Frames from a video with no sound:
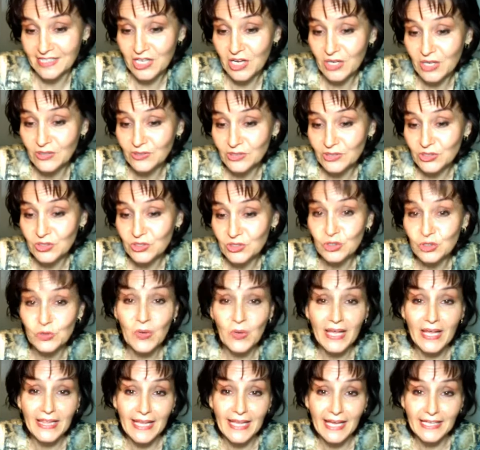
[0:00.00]
go to
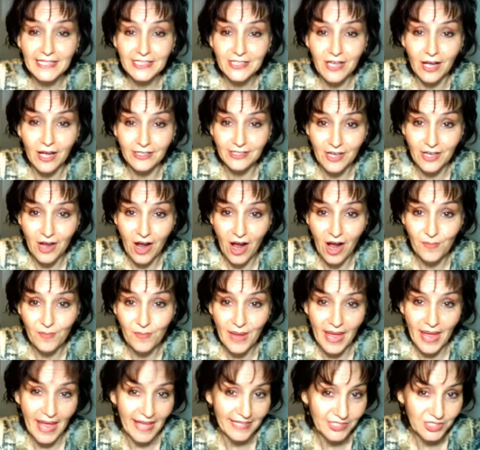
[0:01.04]
joëlette.com
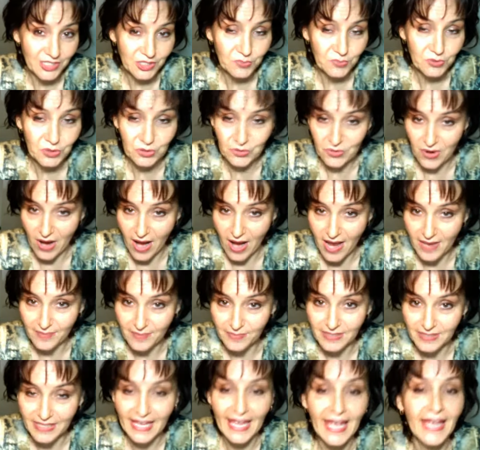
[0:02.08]
and subscribe
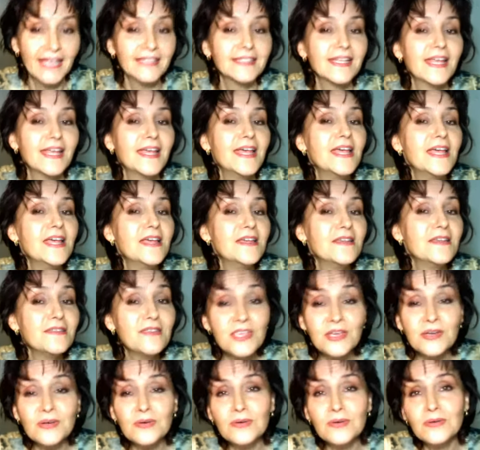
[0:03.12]
to get
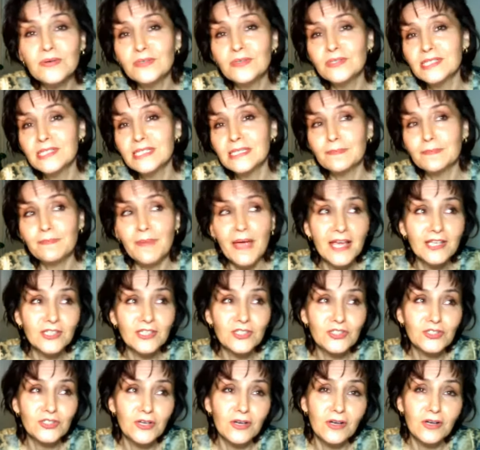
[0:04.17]
news,
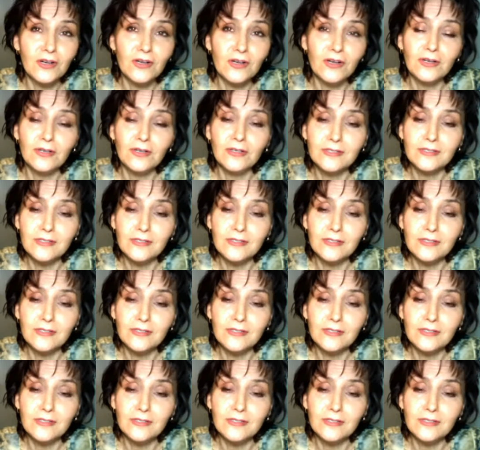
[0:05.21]
specials,